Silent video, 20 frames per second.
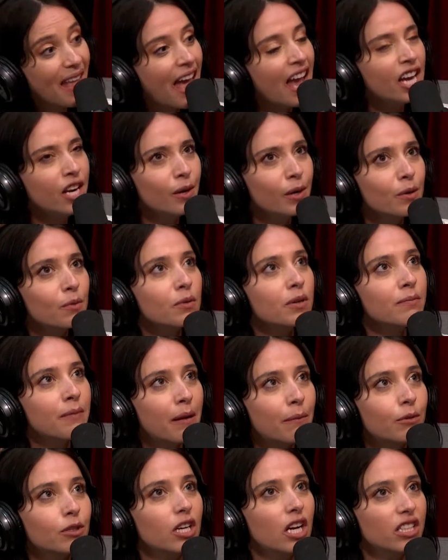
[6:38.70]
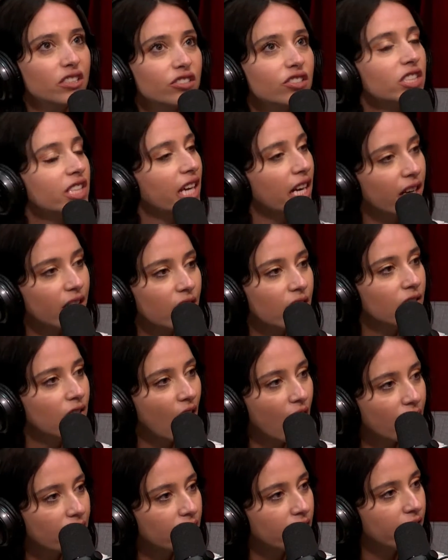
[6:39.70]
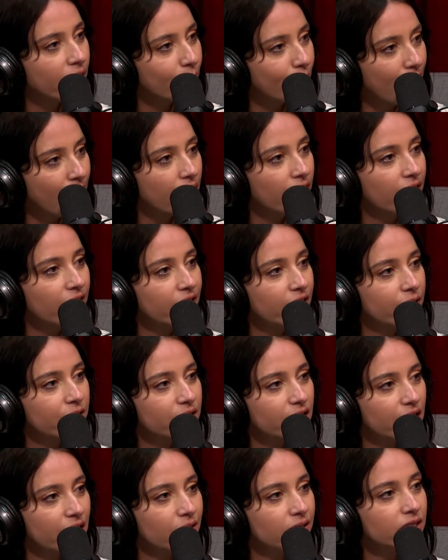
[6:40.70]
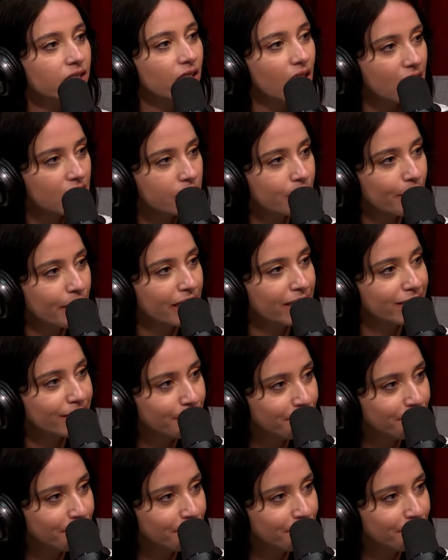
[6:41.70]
I know. I remember us just getting along really well. And you were there with your husband.